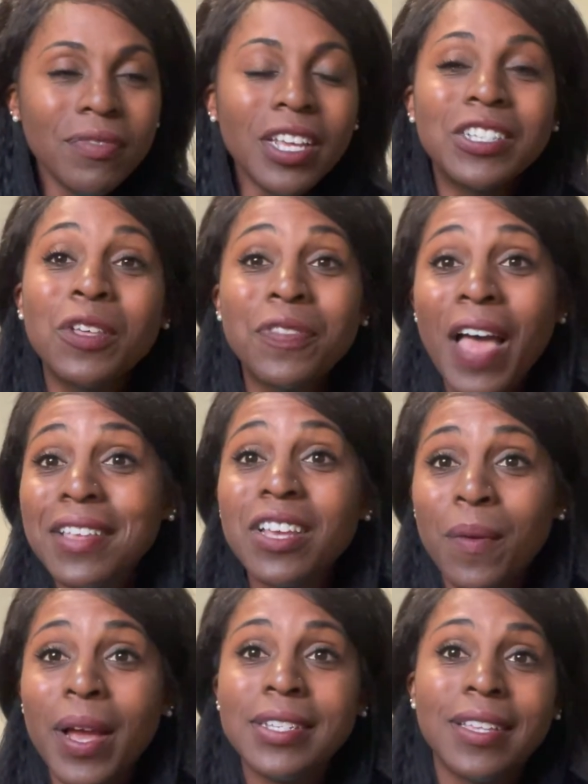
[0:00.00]
so that's
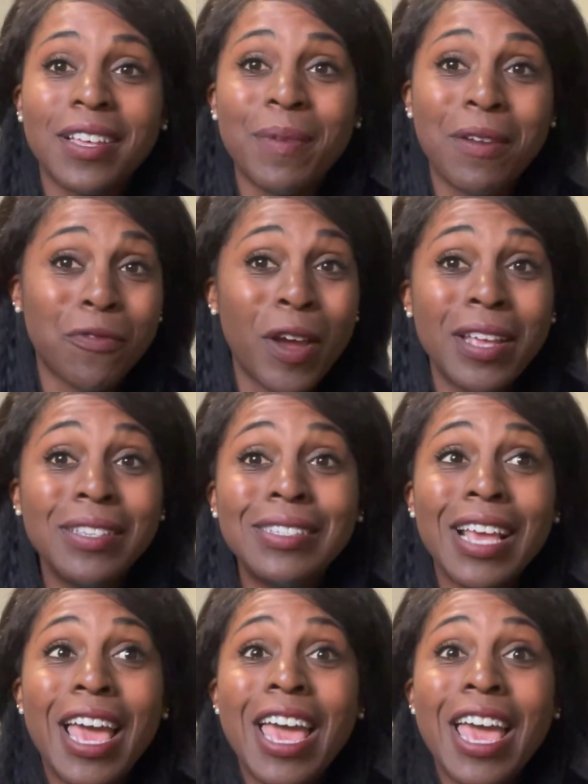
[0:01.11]
how I select my friends.